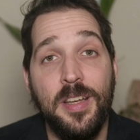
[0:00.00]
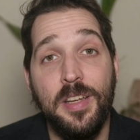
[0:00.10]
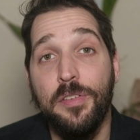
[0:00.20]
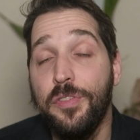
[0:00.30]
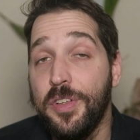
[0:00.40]

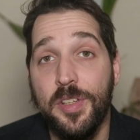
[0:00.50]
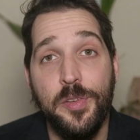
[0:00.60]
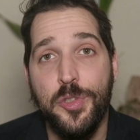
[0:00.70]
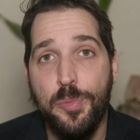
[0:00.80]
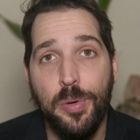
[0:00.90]
iFi
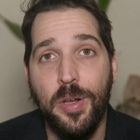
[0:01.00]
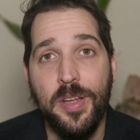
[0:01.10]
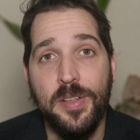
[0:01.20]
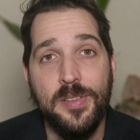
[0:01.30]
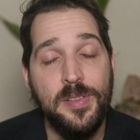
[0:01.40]
is
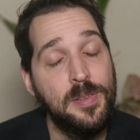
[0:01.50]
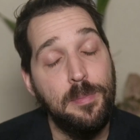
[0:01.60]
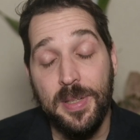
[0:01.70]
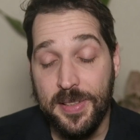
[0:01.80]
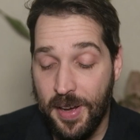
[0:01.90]
brilliant,
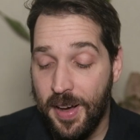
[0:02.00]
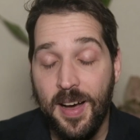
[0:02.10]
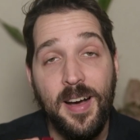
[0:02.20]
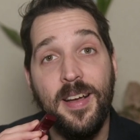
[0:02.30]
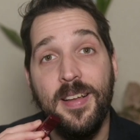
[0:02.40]
but
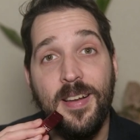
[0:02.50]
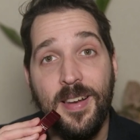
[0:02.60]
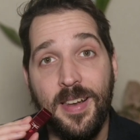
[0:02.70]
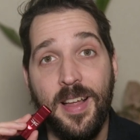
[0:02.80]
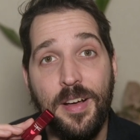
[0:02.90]
I
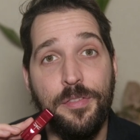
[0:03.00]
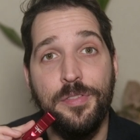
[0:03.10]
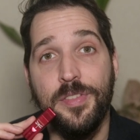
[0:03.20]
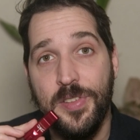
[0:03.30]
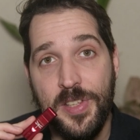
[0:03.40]

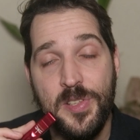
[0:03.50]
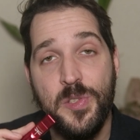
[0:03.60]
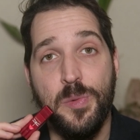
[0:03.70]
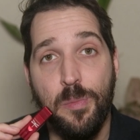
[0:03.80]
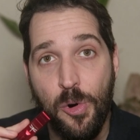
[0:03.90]
love
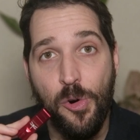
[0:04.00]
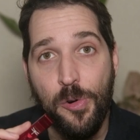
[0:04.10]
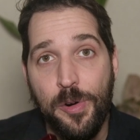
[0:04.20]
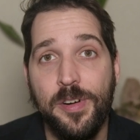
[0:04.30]
this more.